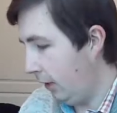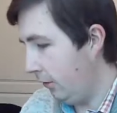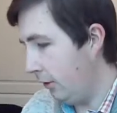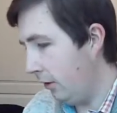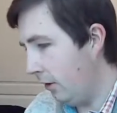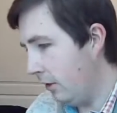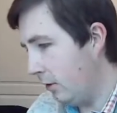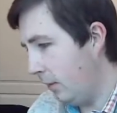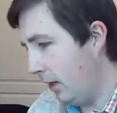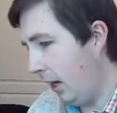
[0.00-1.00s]
There aren't as
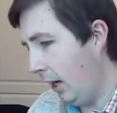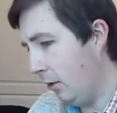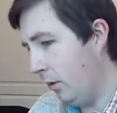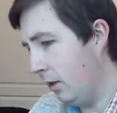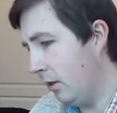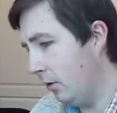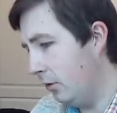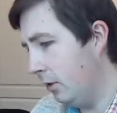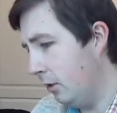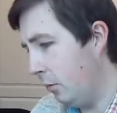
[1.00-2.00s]
many handwritten notes
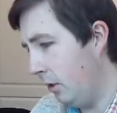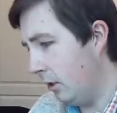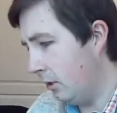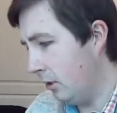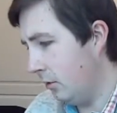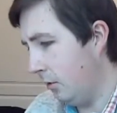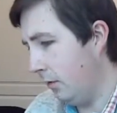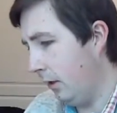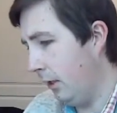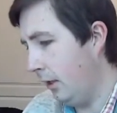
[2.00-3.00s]
in this one. It's just sort of
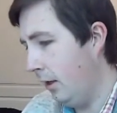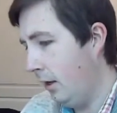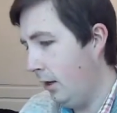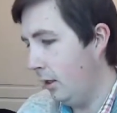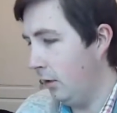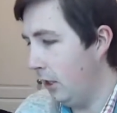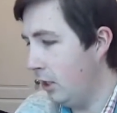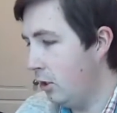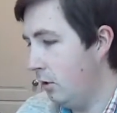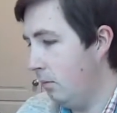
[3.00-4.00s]
like,
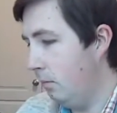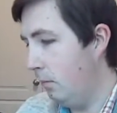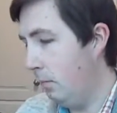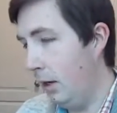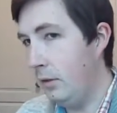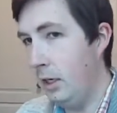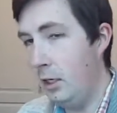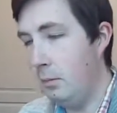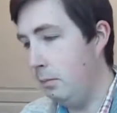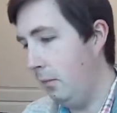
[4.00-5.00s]
each
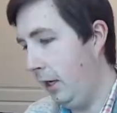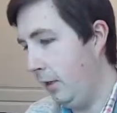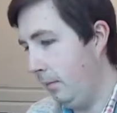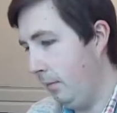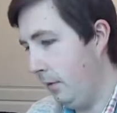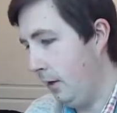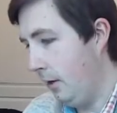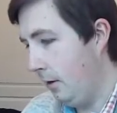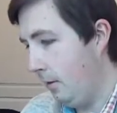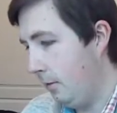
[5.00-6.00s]
like
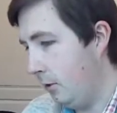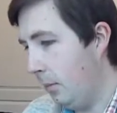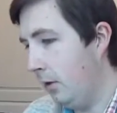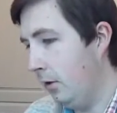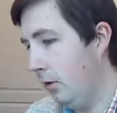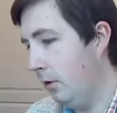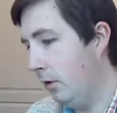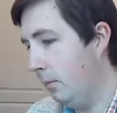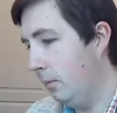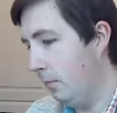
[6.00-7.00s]
smuggler
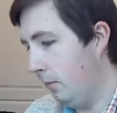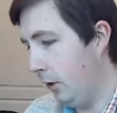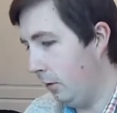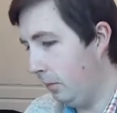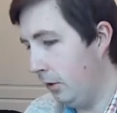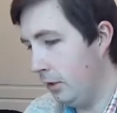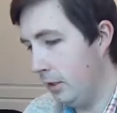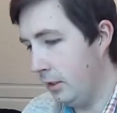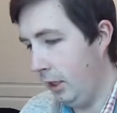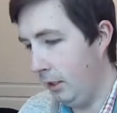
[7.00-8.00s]
or
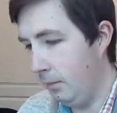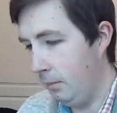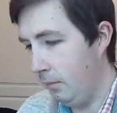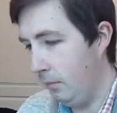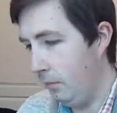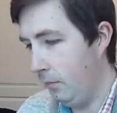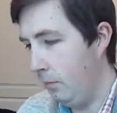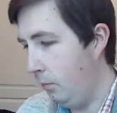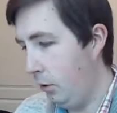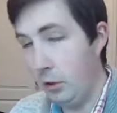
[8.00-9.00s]
person like
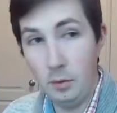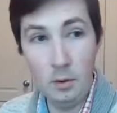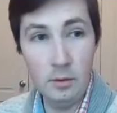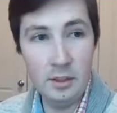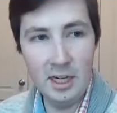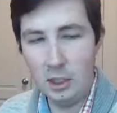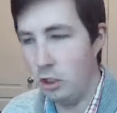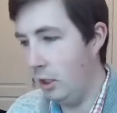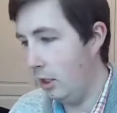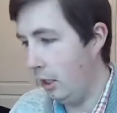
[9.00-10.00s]
put their own section
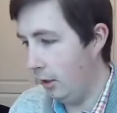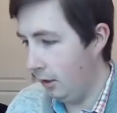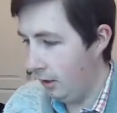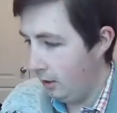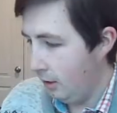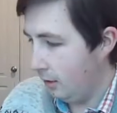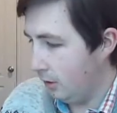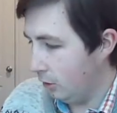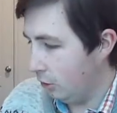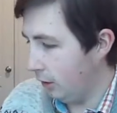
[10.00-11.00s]
in here.
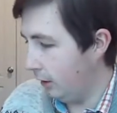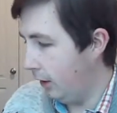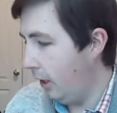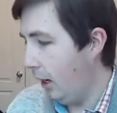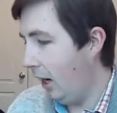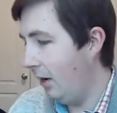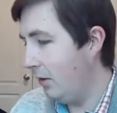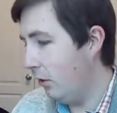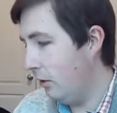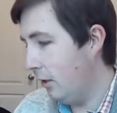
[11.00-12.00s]
Essentially, I
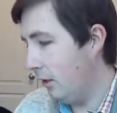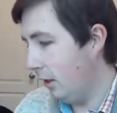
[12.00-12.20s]
haven't looked at